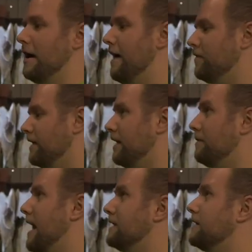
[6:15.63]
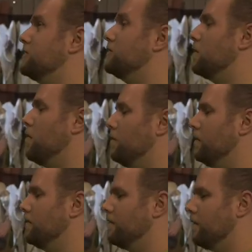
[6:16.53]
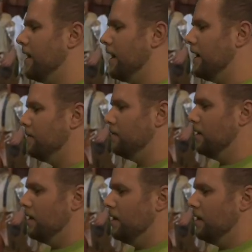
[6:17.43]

everything has a strong wood frame.